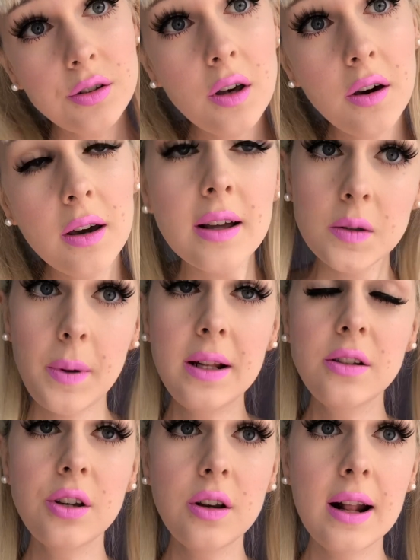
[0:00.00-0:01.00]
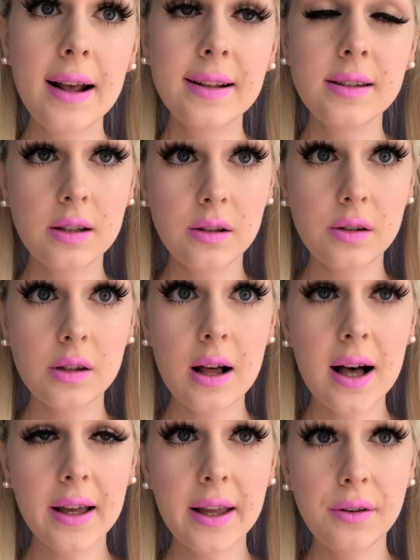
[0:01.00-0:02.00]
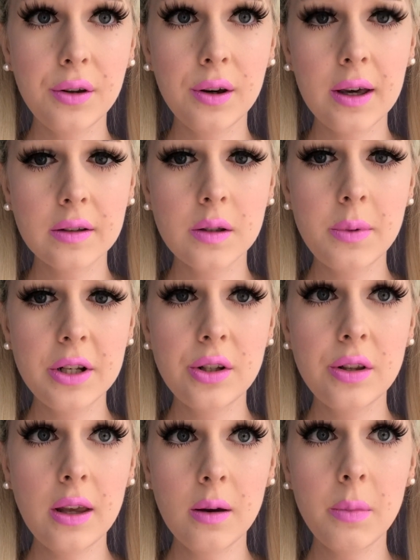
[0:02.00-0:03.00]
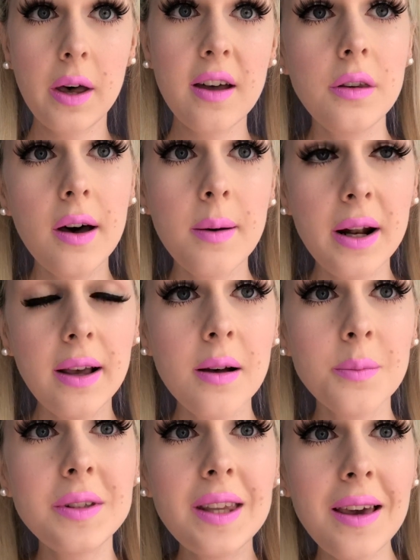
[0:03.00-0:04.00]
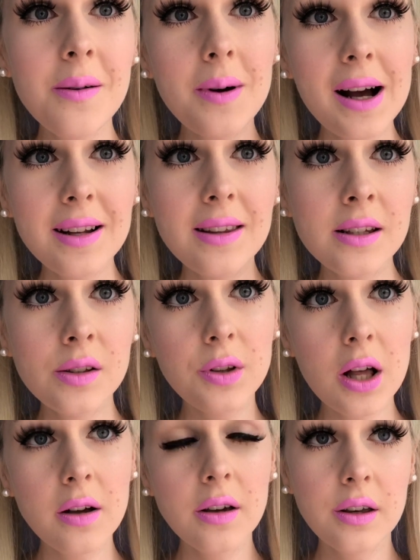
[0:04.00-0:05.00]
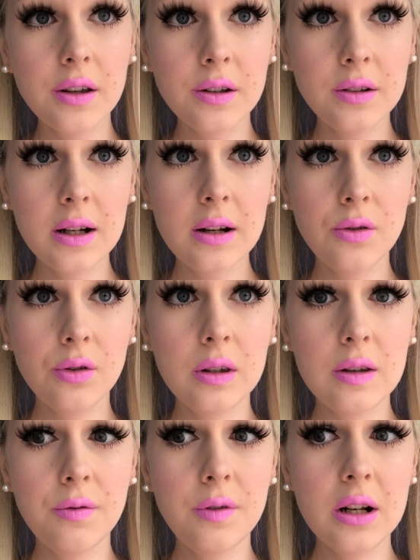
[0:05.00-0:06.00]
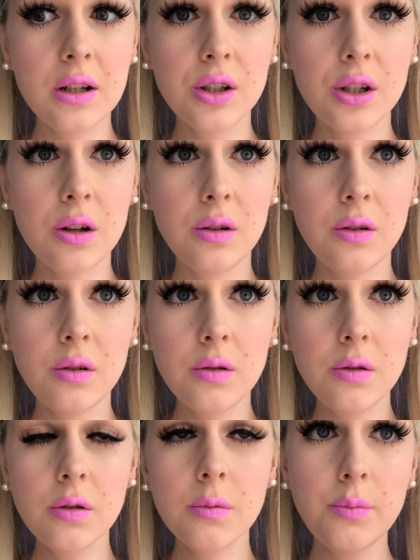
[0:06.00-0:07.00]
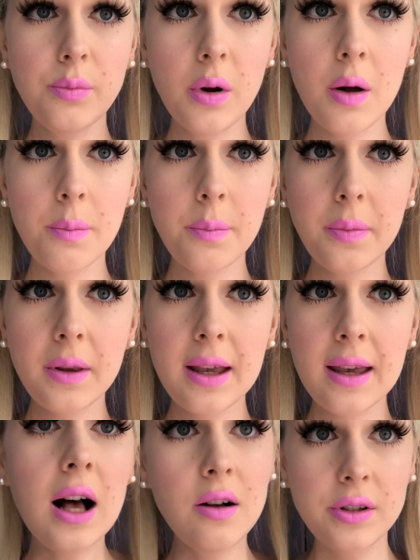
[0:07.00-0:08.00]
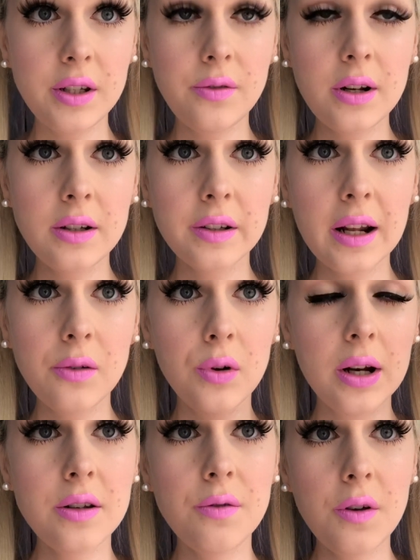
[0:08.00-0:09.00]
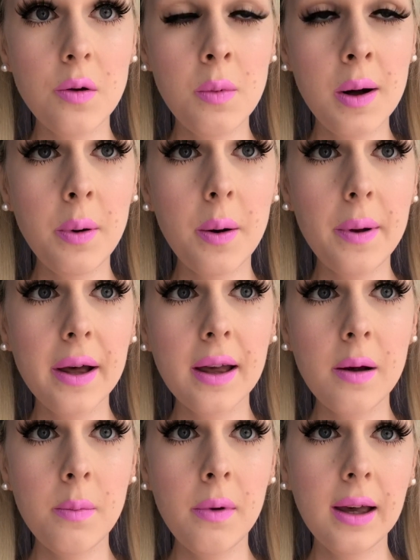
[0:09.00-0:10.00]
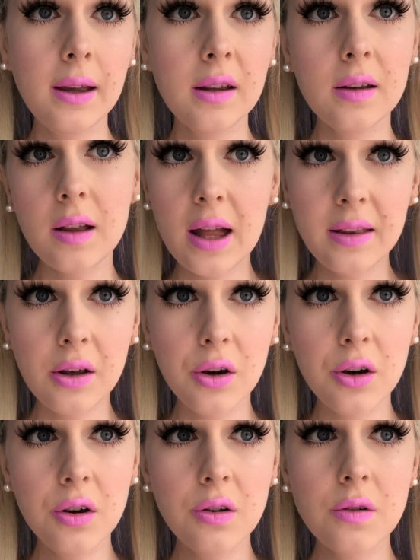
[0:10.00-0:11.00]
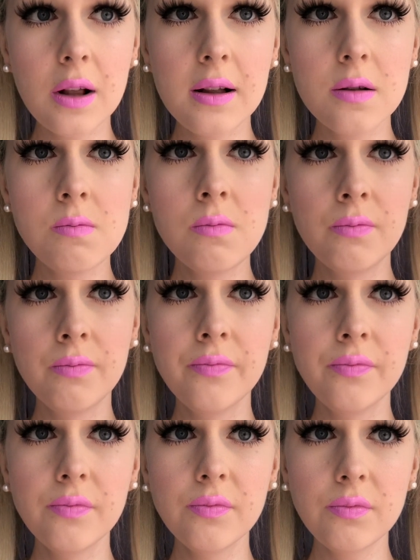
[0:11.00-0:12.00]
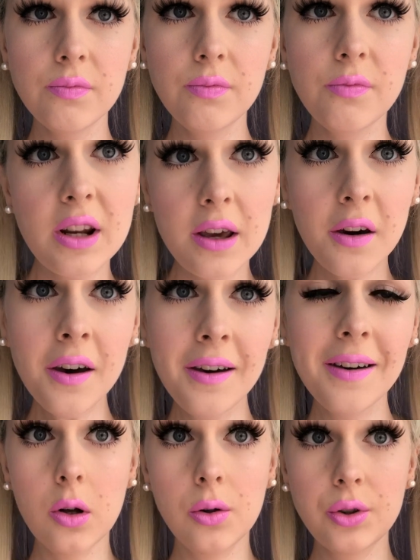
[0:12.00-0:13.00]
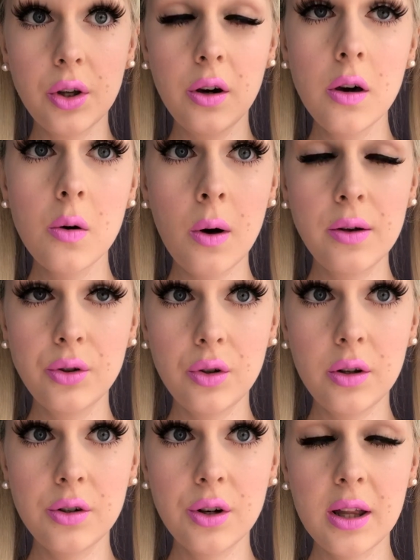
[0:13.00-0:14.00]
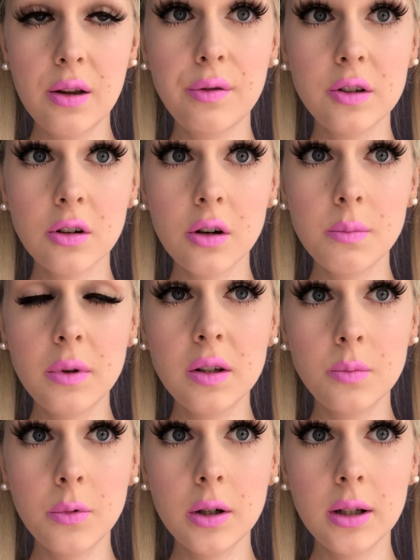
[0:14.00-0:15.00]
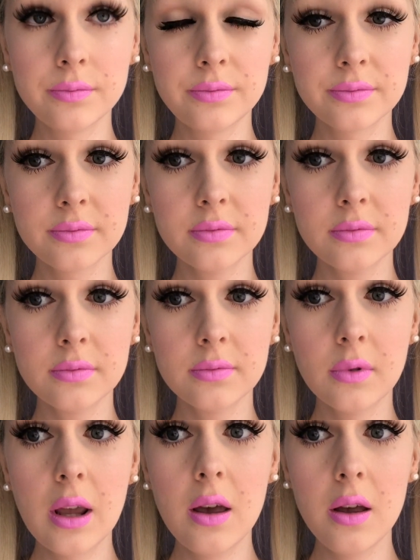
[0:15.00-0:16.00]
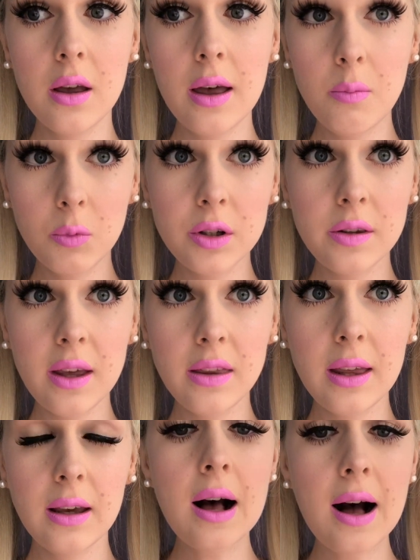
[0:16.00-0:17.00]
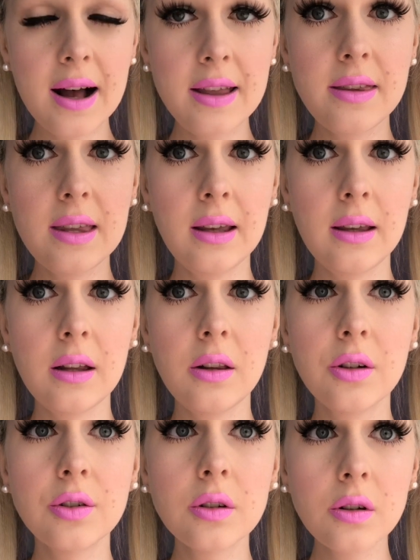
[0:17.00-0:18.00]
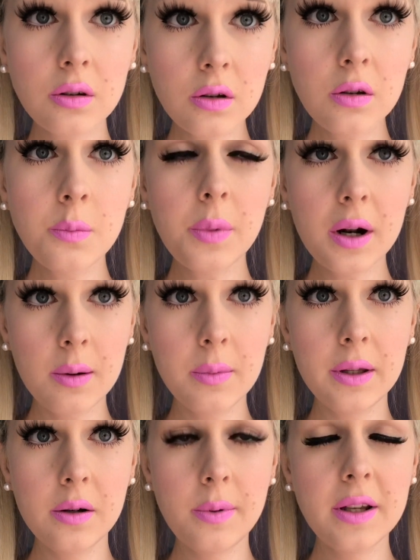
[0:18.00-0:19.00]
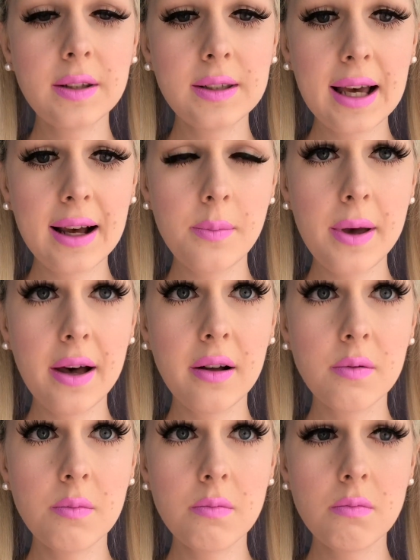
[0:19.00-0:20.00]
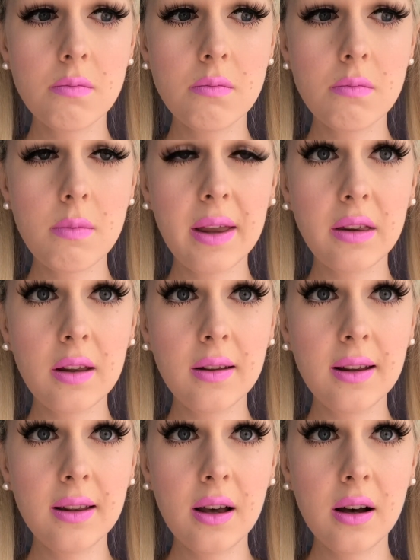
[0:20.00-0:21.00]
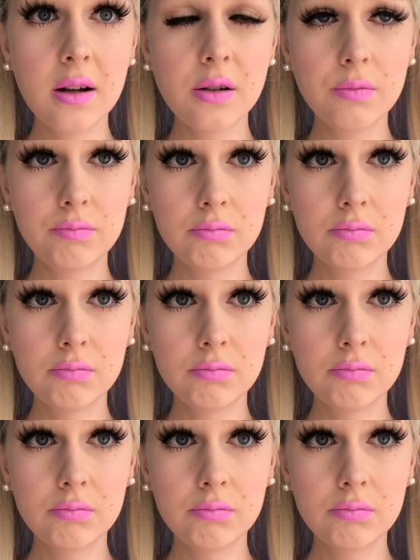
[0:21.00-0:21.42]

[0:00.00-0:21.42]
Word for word: So it's been two days since the art gallery exhibition thing but I thought I better come say goodbye to this vlog because I didn't really finish it properly. I've just finished getting ready to film my proper comeback hello um, video. also, who else saw the trailer for Scoob this morning? And what did they think? I think it looks good, but I'm a little bit sad about Matthew Lillard